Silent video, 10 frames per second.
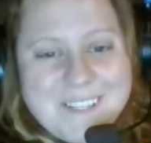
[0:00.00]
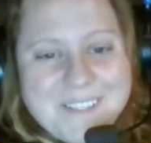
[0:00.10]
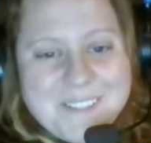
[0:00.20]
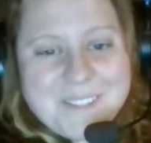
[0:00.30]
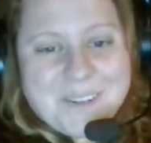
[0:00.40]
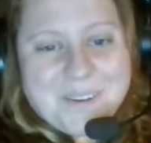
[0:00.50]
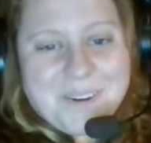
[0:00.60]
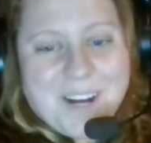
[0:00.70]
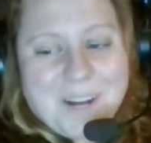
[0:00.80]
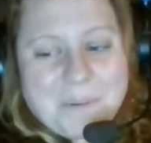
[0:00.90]

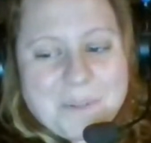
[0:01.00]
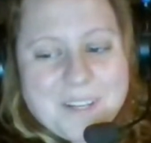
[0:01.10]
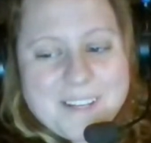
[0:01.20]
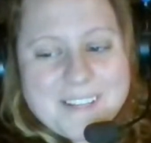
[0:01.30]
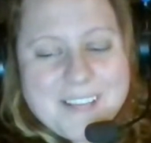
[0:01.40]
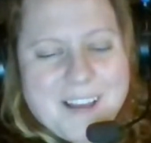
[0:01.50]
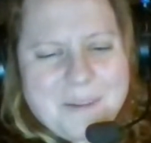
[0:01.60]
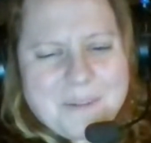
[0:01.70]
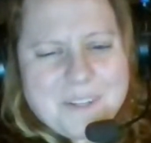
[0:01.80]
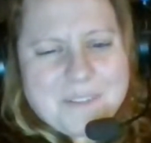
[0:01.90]
So I will
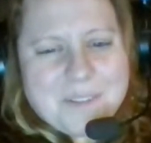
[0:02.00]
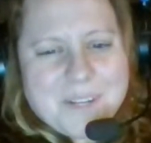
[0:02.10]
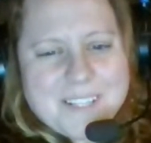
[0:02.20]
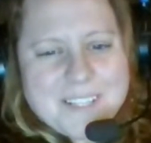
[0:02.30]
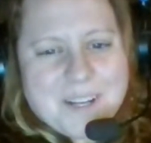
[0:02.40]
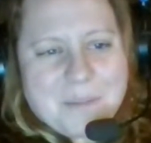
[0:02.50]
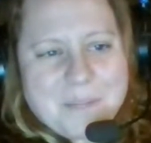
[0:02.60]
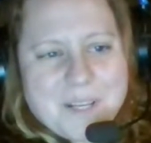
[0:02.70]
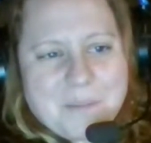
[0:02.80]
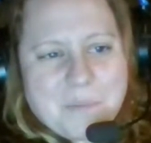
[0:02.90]
give you guys an
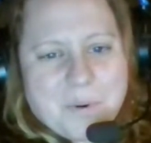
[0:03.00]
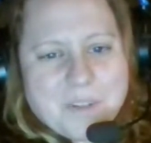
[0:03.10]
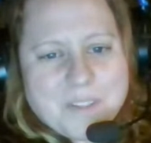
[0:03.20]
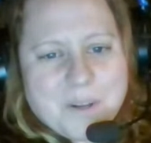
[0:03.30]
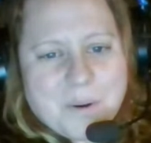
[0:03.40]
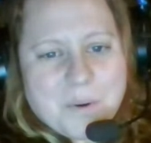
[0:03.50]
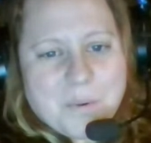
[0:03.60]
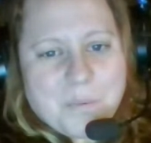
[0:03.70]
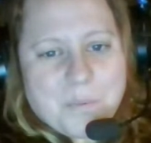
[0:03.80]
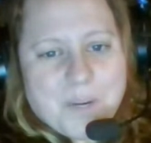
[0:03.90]
update more
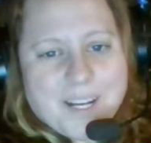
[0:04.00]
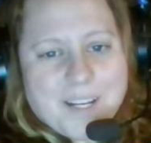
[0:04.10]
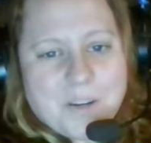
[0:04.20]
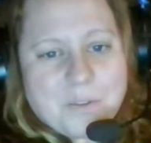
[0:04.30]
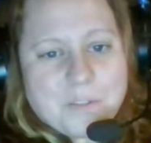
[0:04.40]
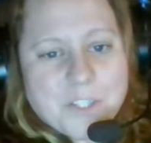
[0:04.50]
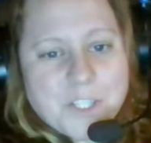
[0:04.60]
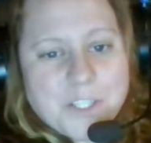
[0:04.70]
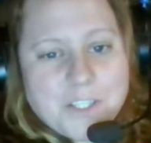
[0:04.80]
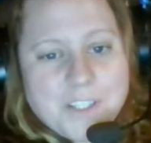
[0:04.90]
so when I know for
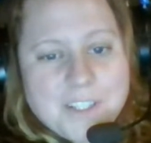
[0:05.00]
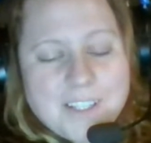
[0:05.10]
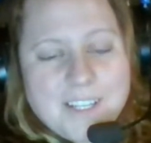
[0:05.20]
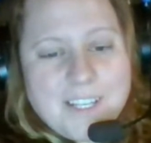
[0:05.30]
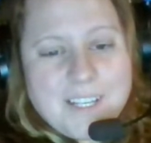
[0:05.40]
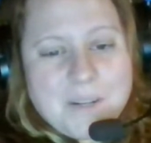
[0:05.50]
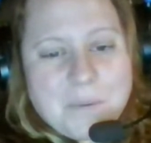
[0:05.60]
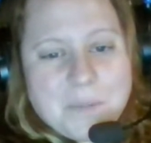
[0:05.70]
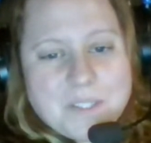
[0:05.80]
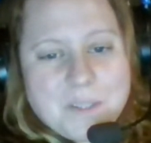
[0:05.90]
sure
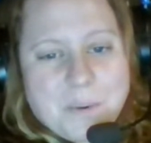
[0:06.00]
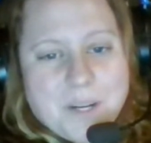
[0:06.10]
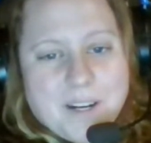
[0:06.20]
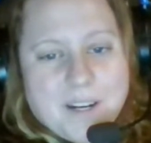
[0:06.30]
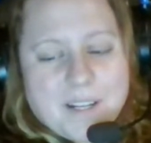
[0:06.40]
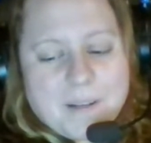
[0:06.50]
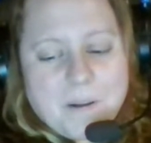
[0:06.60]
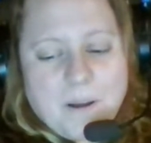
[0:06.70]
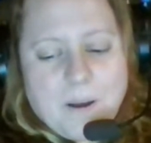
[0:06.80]
what's going on.